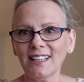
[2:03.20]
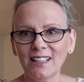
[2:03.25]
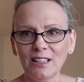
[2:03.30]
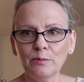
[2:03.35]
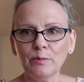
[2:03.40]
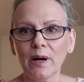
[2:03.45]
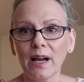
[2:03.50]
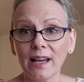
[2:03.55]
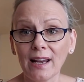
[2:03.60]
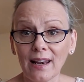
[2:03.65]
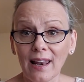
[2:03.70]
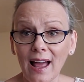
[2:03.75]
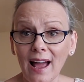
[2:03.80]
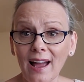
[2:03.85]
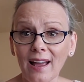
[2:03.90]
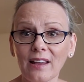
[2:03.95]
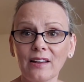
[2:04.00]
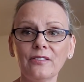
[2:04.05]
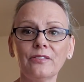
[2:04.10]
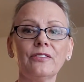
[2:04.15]
in my
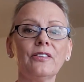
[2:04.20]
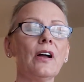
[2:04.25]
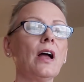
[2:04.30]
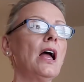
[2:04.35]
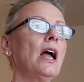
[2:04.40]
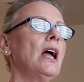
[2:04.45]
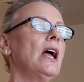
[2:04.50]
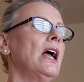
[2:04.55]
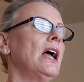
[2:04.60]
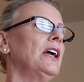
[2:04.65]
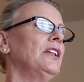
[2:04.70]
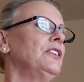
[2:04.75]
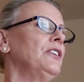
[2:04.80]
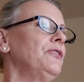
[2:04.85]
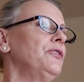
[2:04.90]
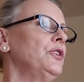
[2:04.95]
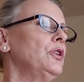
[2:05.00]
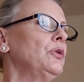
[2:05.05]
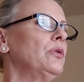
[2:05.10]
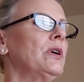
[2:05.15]
life. And
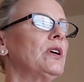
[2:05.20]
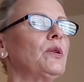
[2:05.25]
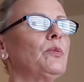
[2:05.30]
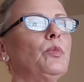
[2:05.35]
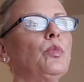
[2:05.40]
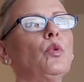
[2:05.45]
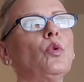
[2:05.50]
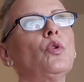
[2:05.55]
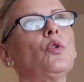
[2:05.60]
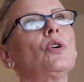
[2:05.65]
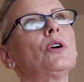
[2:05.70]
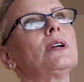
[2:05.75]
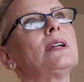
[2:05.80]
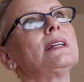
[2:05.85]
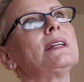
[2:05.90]
if you were born,